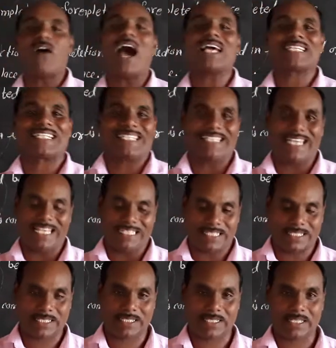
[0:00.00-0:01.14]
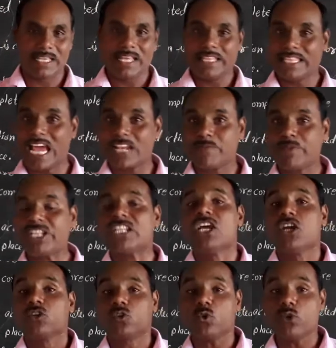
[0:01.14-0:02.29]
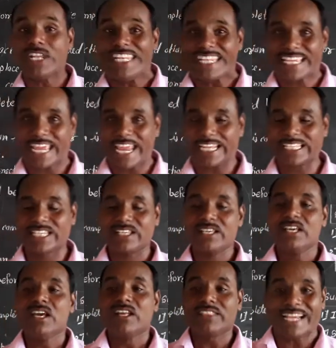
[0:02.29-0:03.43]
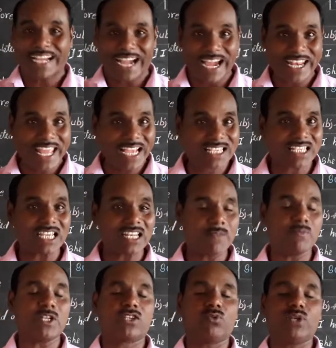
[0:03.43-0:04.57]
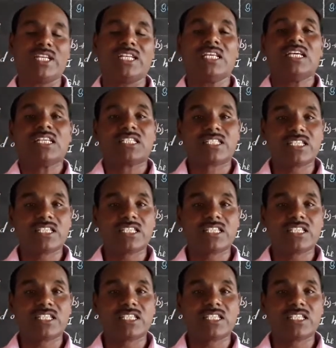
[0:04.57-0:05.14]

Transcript: past tense. That means to indicate the connection between